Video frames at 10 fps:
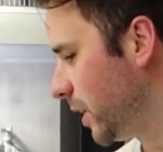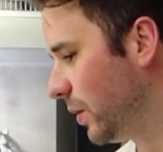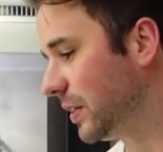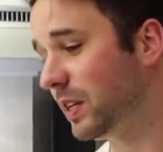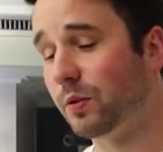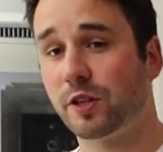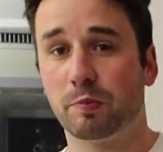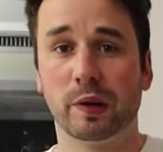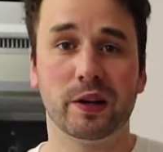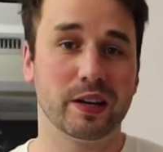USD, which
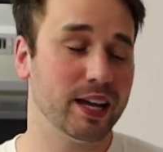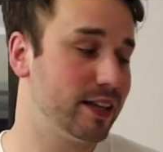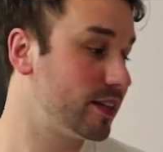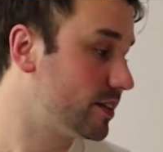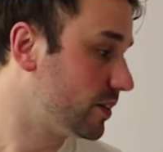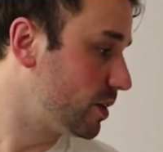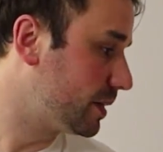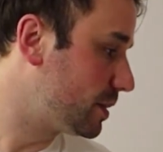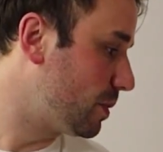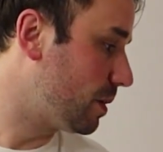is pretty good. Yes, it's a little
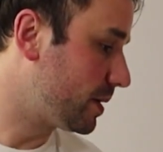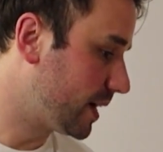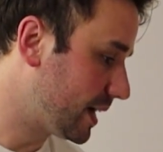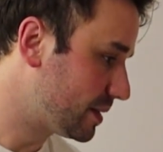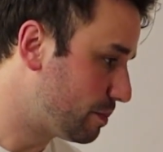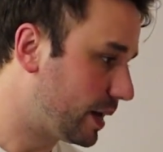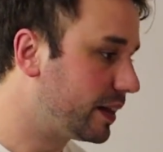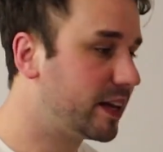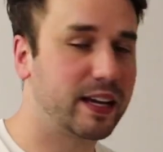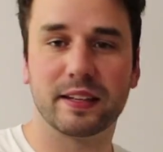bit small, but it has a
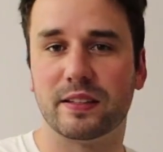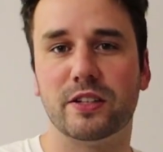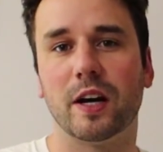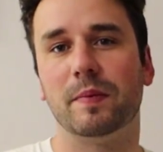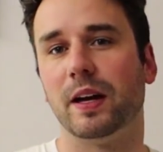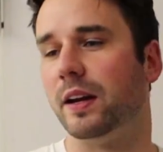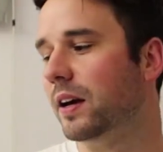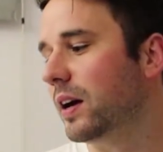bed, and that gets the job done.